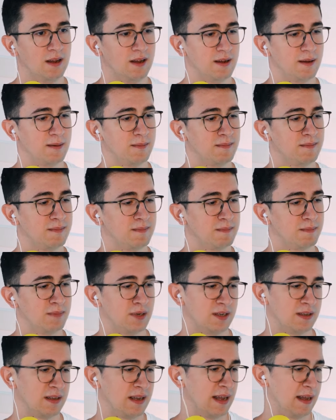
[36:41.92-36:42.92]

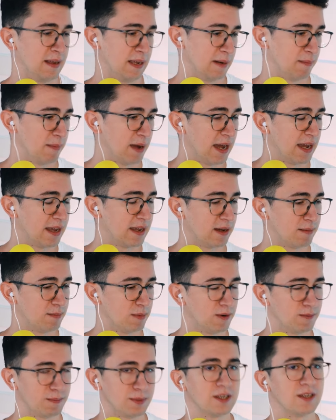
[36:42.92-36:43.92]
But in my
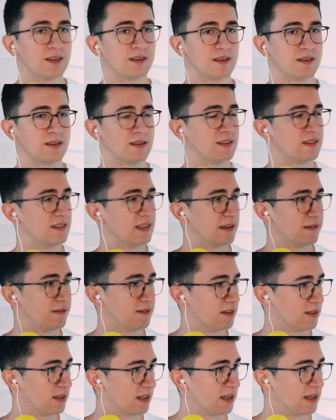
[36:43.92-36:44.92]
humble opinion, it's
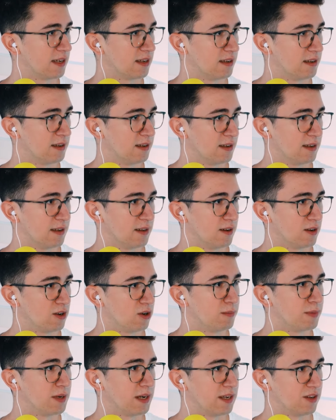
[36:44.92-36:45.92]
definitely
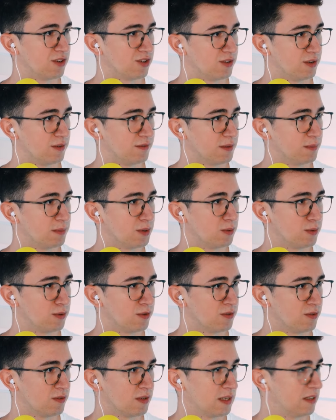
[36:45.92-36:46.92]
a combination of the
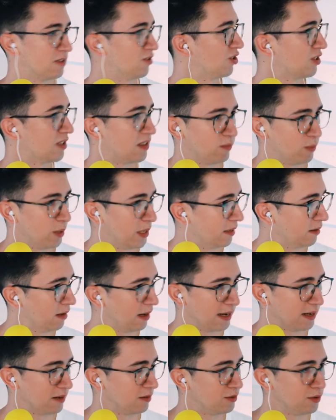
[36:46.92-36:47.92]
both, right? Just what
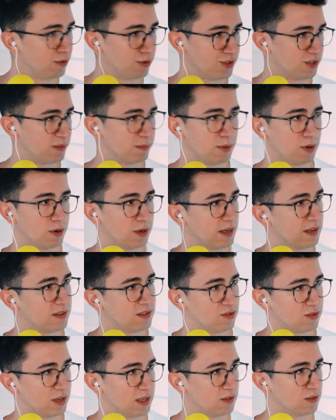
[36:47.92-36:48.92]
like
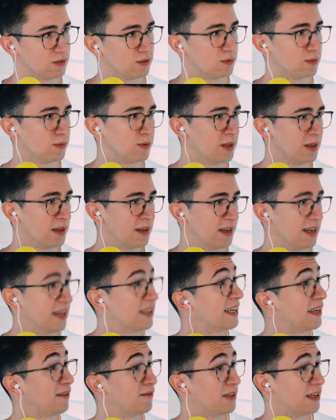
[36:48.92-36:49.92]
neurosymbolic is trying to do.
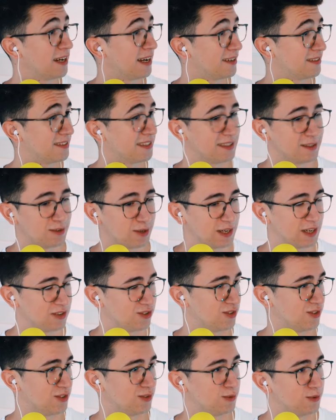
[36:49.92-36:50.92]
And given that I see the
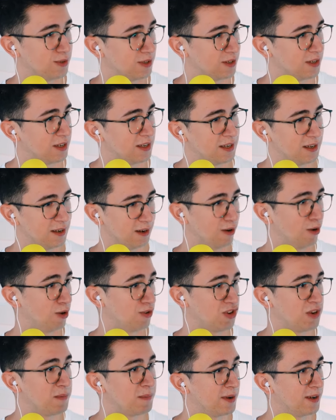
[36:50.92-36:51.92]
connections to the
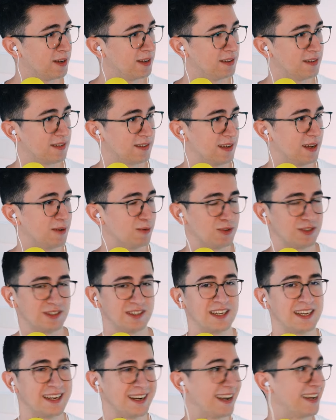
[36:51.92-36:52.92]
logic parts, I
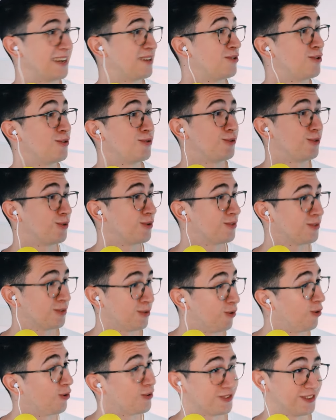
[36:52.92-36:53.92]
was saying like
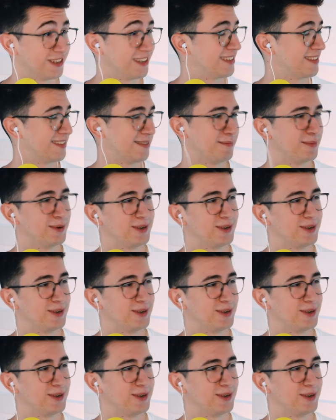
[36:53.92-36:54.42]
neurocausal and